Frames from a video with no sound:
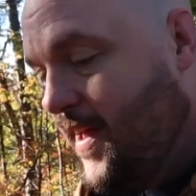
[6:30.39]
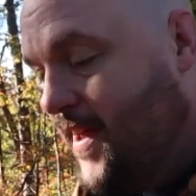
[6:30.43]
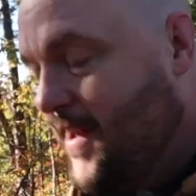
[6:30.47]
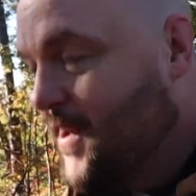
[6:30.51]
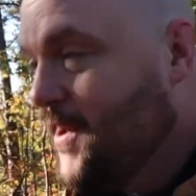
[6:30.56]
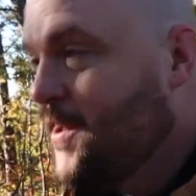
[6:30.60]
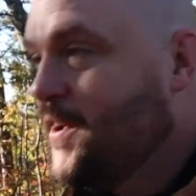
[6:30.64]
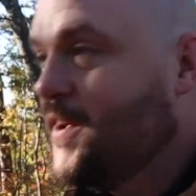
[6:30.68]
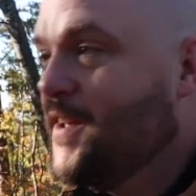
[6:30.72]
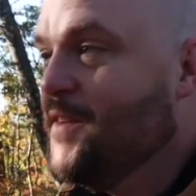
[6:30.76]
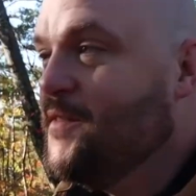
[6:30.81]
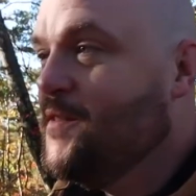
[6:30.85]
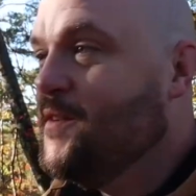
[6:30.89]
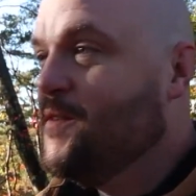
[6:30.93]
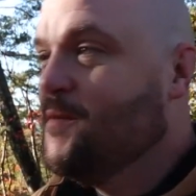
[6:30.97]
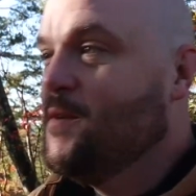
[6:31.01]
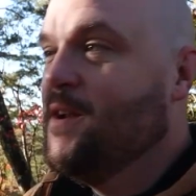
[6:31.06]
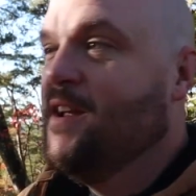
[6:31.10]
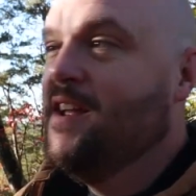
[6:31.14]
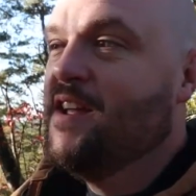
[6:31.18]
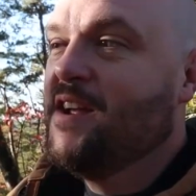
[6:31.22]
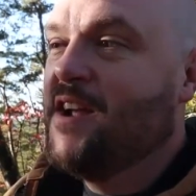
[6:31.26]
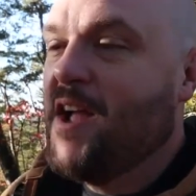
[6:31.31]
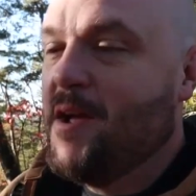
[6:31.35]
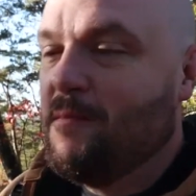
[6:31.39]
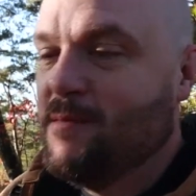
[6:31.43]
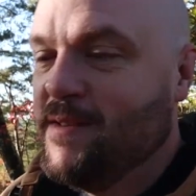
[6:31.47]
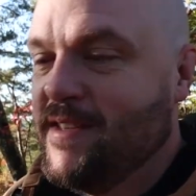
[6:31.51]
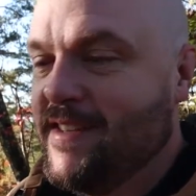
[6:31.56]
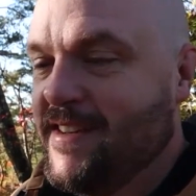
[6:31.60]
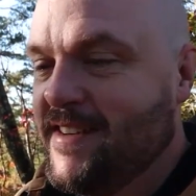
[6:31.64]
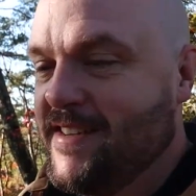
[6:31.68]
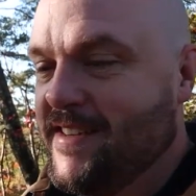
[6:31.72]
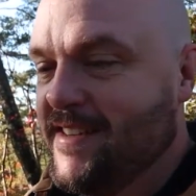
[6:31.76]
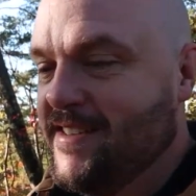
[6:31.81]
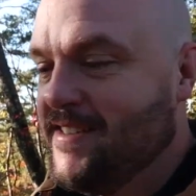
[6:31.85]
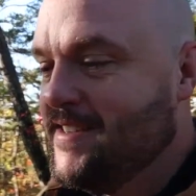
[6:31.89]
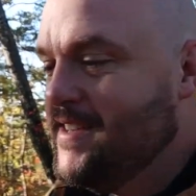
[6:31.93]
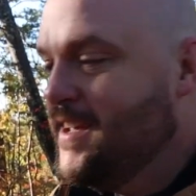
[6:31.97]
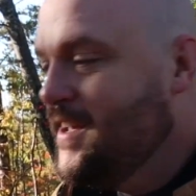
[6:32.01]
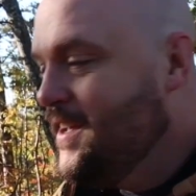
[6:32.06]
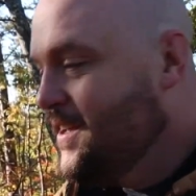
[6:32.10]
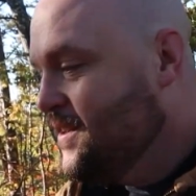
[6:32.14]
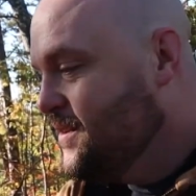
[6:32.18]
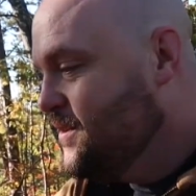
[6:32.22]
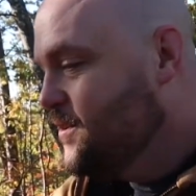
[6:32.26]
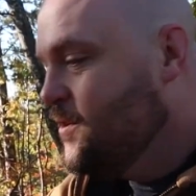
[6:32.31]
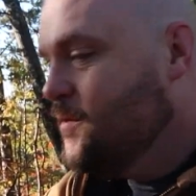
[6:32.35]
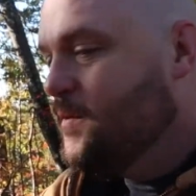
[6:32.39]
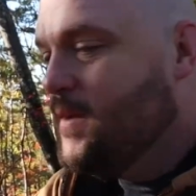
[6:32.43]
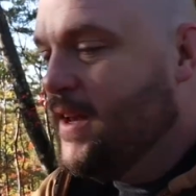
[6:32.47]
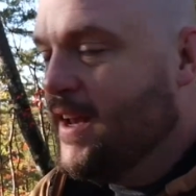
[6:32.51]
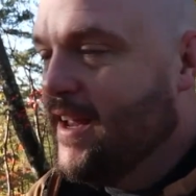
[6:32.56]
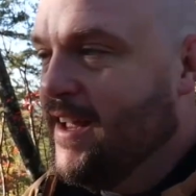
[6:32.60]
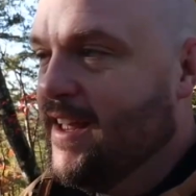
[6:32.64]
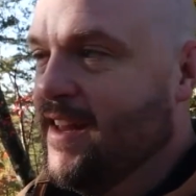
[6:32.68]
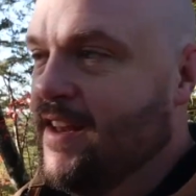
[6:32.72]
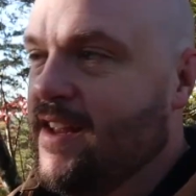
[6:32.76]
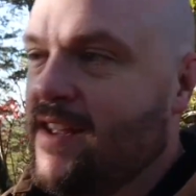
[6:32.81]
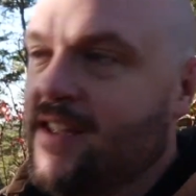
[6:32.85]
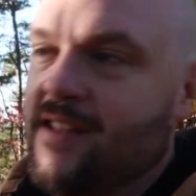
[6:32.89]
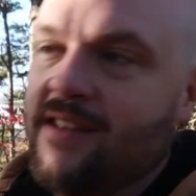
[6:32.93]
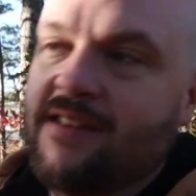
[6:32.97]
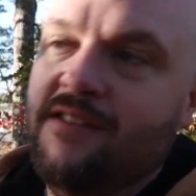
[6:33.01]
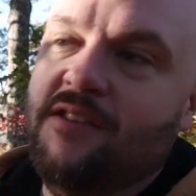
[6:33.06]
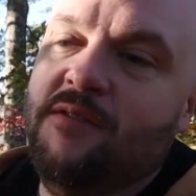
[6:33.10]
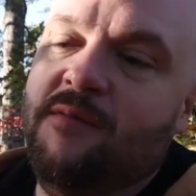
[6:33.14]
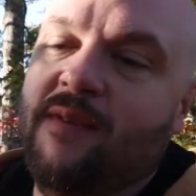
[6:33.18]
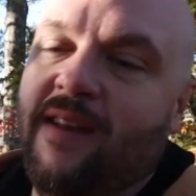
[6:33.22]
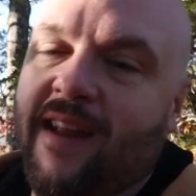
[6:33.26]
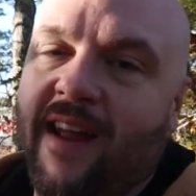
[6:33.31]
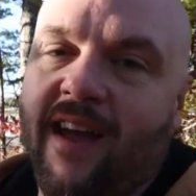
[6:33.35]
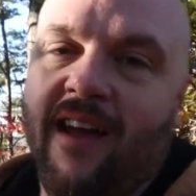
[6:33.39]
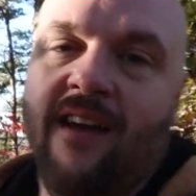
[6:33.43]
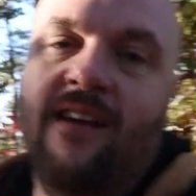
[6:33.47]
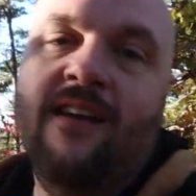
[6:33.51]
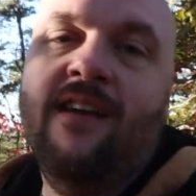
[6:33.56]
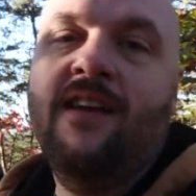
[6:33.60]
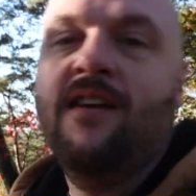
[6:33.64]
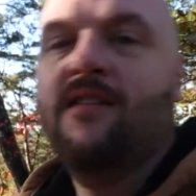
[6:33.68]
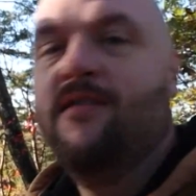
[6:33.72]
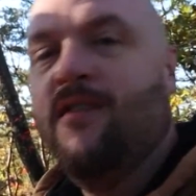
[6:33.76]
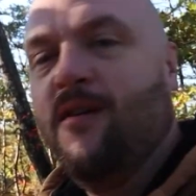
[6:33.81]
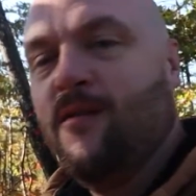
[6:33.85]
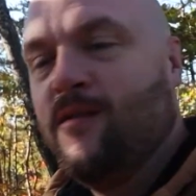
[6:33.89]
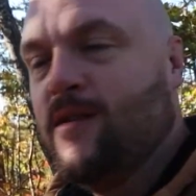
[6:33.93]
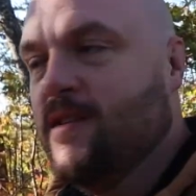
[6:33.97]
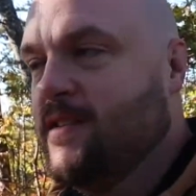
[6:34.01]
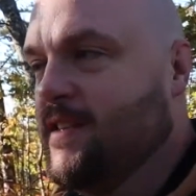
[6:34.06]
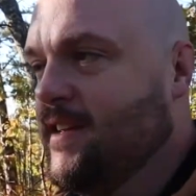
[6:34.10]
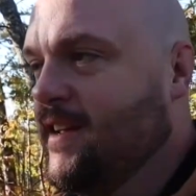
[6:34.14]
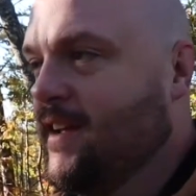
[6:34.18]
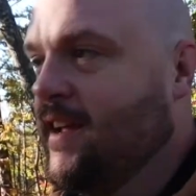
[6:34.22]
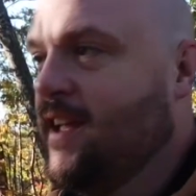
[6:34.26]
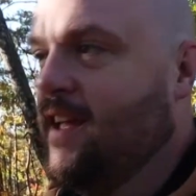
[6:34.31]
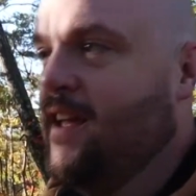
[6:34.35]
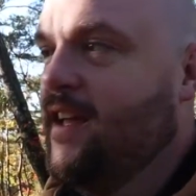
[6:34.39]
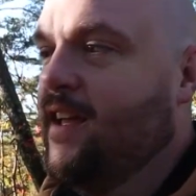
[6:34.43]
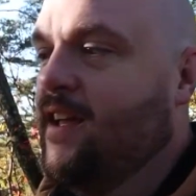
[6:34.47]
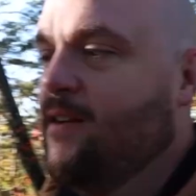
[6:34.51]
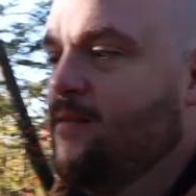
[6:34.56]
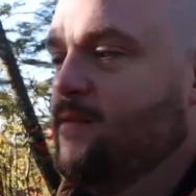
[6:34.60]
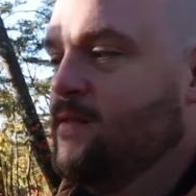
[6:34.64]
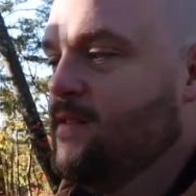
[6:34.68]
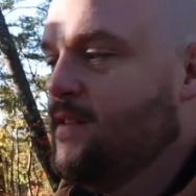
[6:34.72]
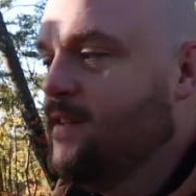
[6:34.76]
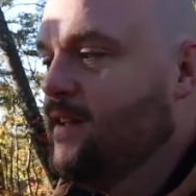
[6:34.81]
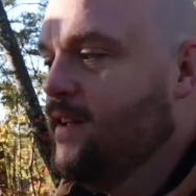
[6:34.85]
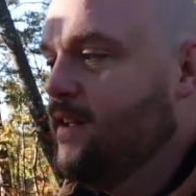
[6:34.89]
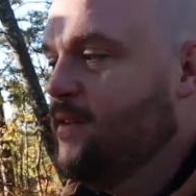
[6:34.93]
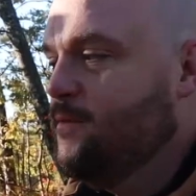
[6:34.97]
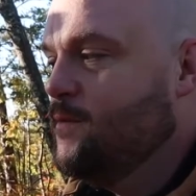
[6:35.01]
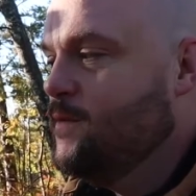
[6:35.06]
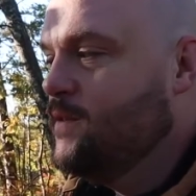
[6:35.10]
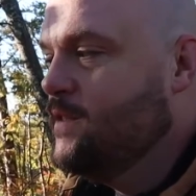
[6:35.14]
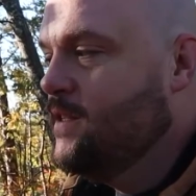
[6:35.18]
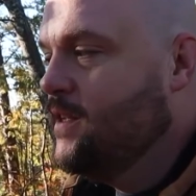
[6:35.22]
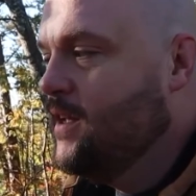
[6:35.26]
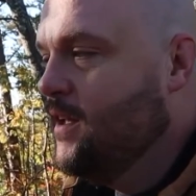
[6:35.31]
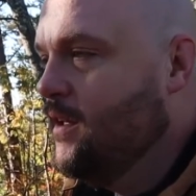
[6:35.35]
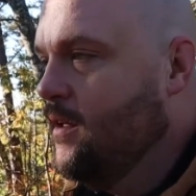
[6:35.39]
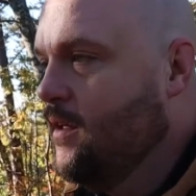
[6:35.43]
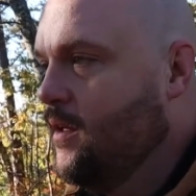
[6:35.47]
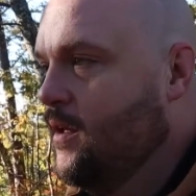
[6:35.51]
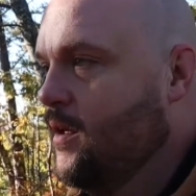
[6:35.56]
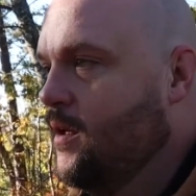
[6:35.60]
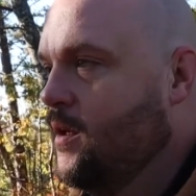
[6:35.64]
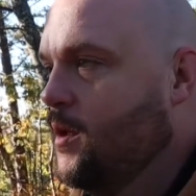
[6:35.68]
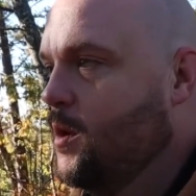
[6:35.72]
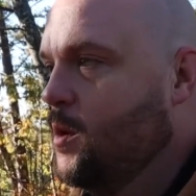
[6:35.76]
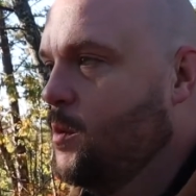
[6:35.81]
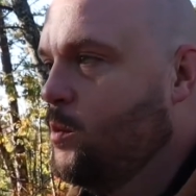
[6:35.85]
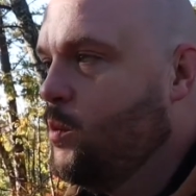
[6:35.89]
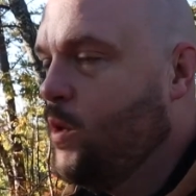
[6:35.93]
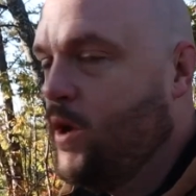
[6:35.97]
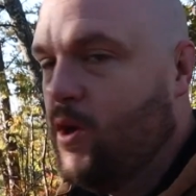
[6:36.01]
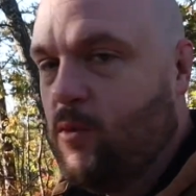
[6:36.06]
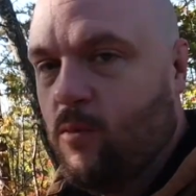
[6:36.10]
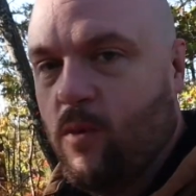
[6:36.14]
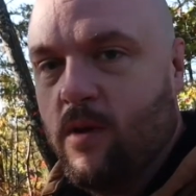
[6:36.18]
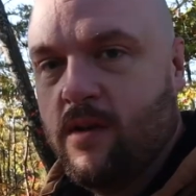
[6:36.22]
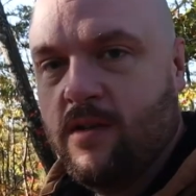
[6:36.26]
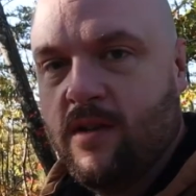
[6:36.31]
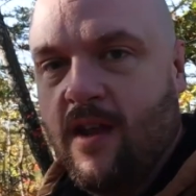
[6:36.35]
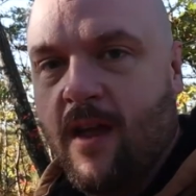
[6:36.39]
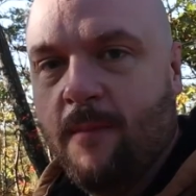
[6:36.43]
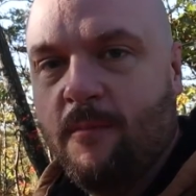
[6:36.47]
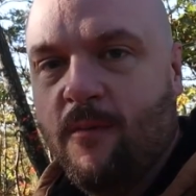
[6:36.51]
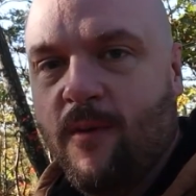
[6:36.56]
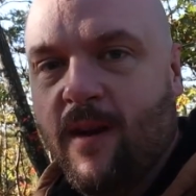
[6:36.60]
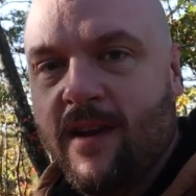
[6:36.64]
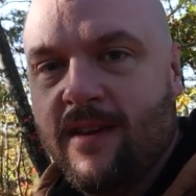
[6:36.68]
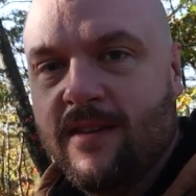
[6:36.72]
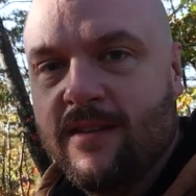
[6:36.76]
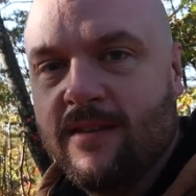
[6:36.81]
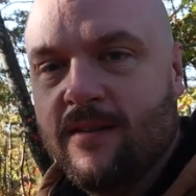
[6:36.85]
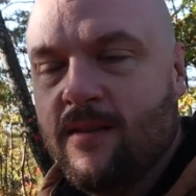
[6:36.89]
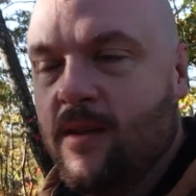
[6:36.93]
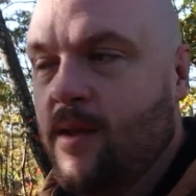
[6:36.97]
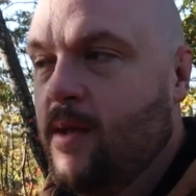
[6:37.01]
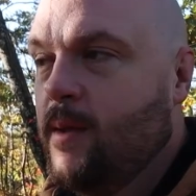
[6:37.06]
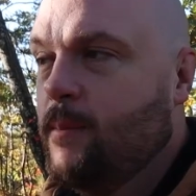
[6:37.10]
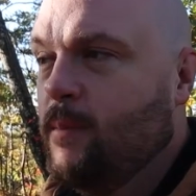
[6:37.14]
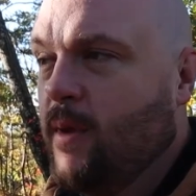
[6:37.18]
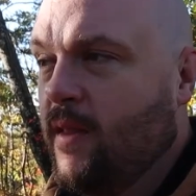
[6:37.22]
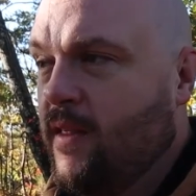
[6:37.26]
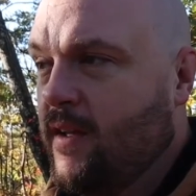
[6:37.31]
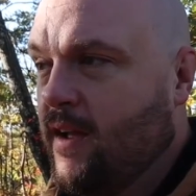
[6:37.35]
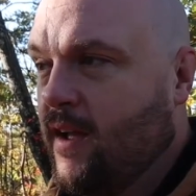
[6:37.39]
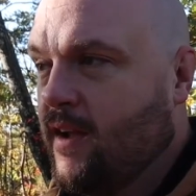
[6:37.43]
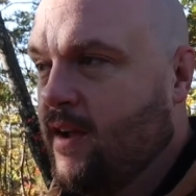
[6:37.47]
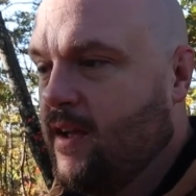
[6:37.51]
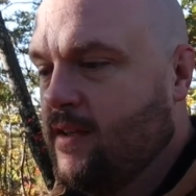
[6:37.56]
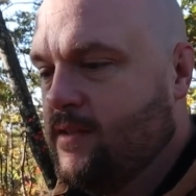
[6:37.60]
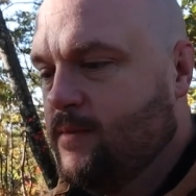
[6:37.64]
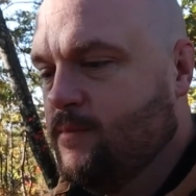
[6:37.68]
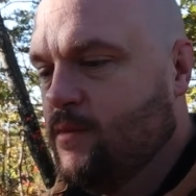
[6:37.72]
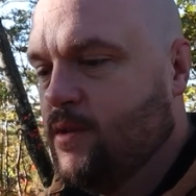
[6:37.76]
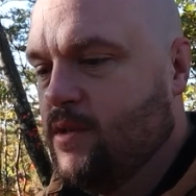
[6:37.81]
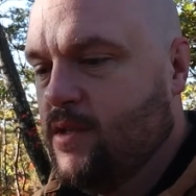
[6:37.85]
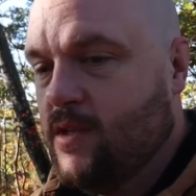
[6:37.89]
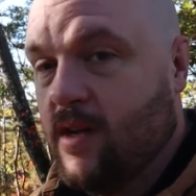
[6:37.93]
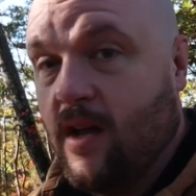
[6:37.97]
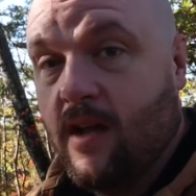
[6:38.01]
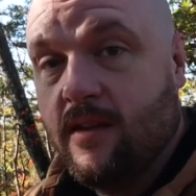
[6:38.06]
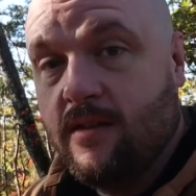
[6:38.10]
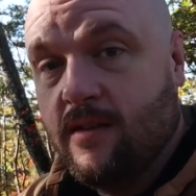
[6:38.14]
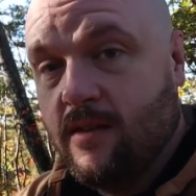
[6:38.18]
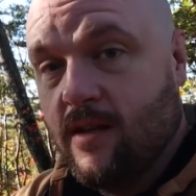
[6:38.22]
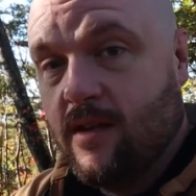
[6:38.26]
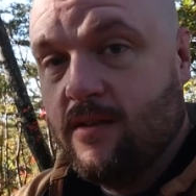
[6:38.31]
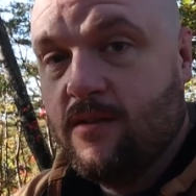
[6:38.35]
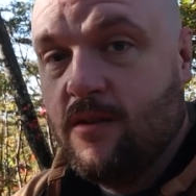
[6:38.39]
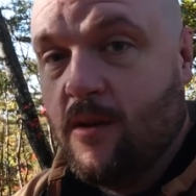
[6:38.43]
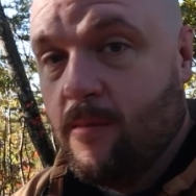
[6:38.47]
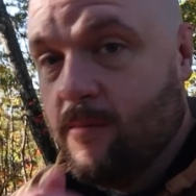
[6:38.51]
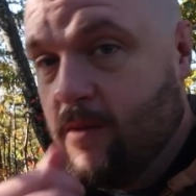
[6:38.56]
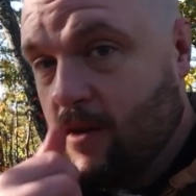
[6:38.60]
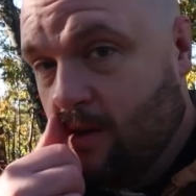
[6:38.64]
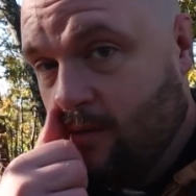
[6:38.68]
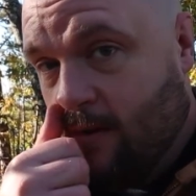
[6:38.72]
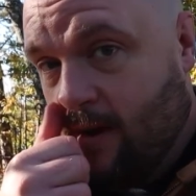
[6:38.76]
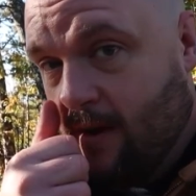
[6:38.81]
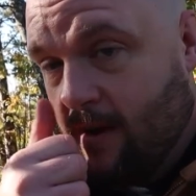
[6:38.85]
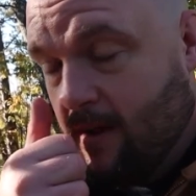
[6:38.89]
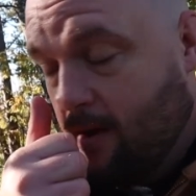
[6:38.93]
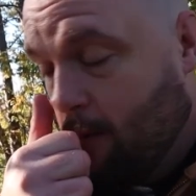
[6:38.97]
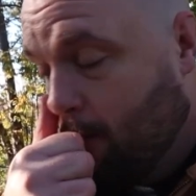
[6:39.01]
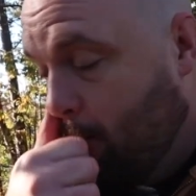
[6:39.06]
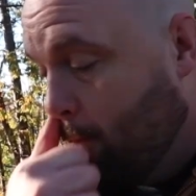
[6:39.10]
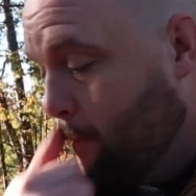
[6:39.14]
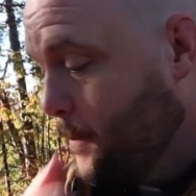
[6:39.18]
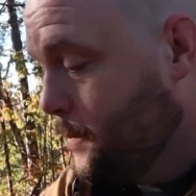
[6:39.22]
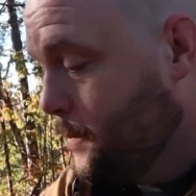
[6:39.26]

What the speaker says: looking for compositions, zooming in, zooming out, focusing. It was a pretty rushed operation, but I think I got some good shots, and I'll show them to you right now.